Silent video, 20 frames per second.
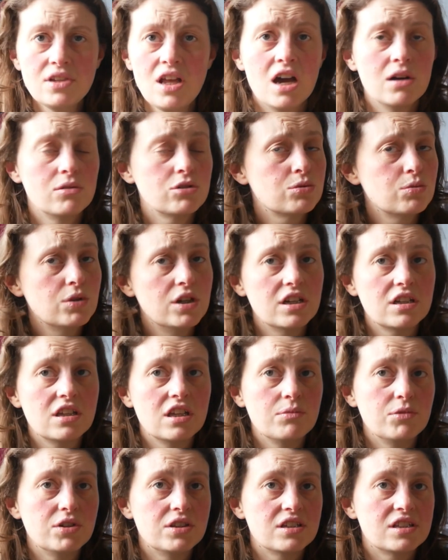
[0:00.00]
I was
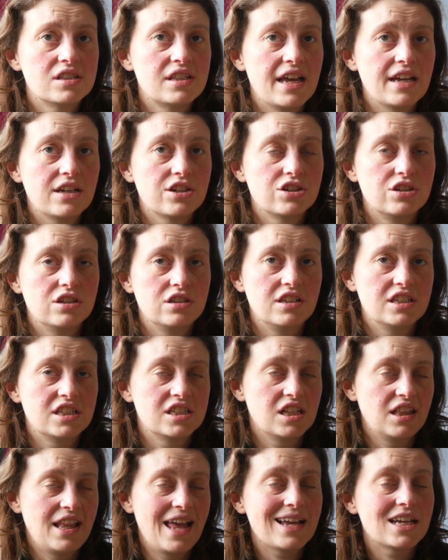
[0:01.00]
working with the
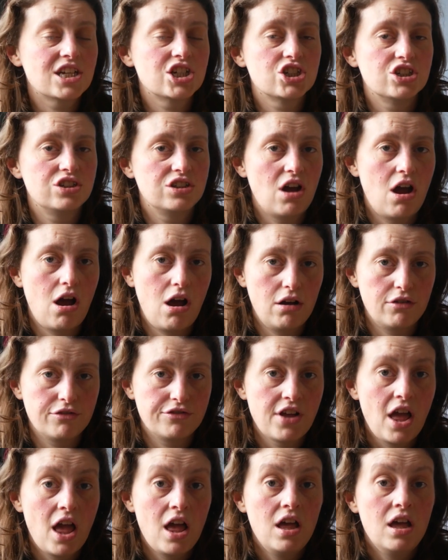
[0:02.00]
selection of